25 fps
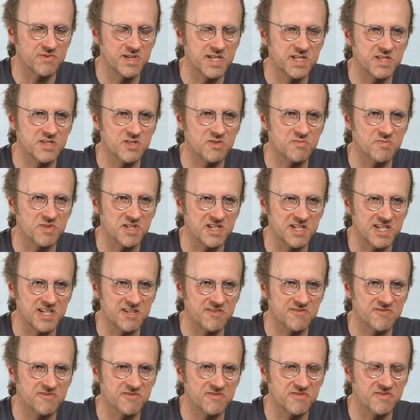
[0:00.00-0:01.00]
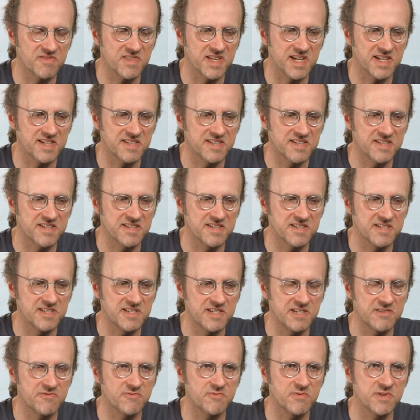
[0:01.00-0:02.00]
reason to believe that
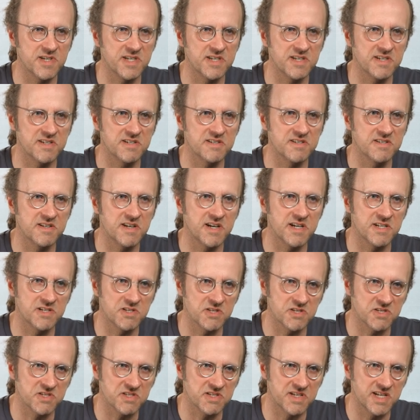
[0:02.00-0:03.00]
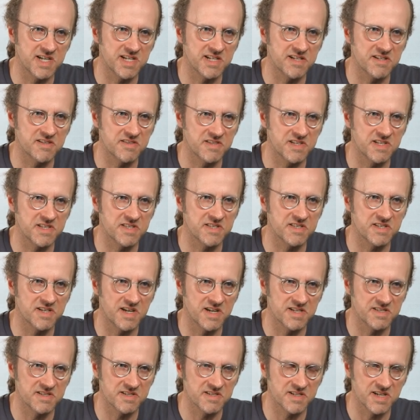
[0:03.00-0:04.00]
if we understand this
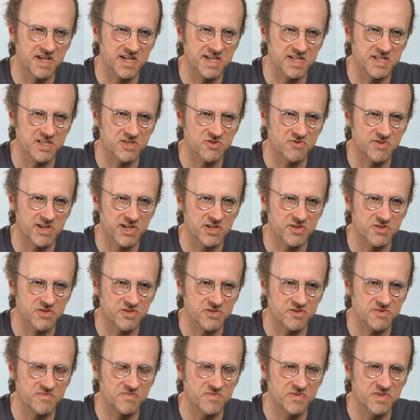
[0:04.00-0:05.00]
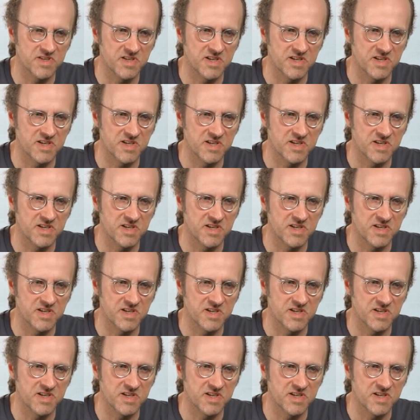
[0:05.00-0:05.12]
underlying structure,